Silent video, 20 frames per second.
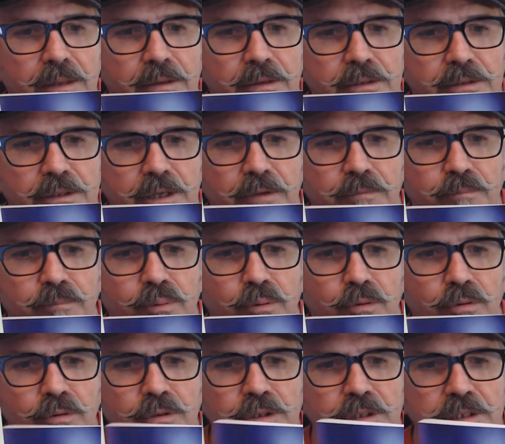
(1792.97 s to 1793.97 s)
Stephen
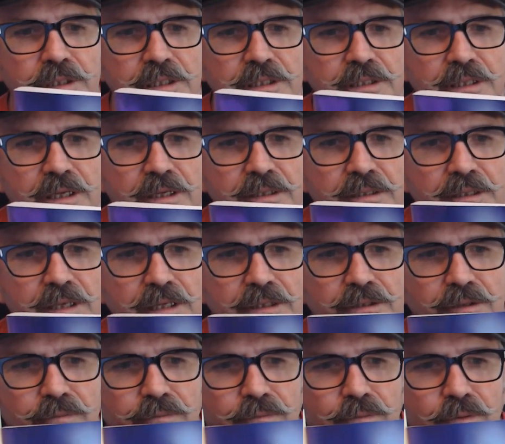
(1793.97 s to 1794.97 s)
Porges. He
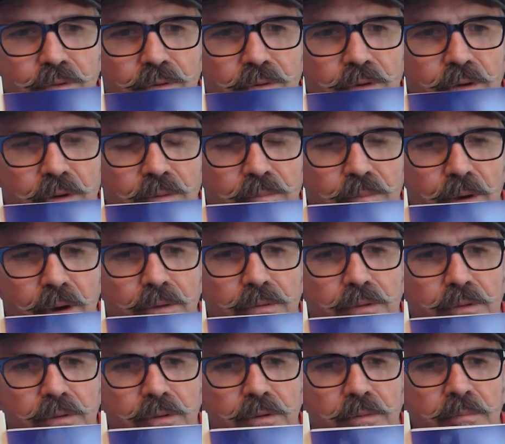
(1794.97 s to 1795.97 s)
does the forward on
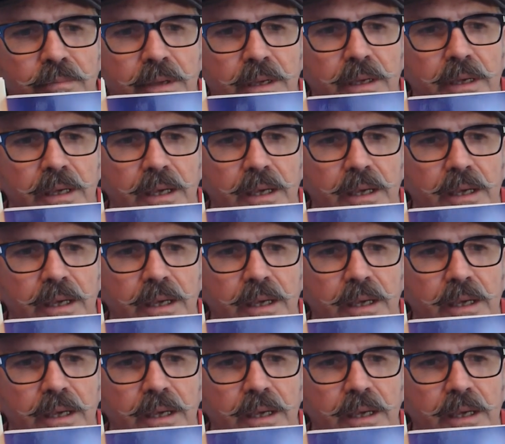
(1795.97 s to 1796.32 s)
both of them.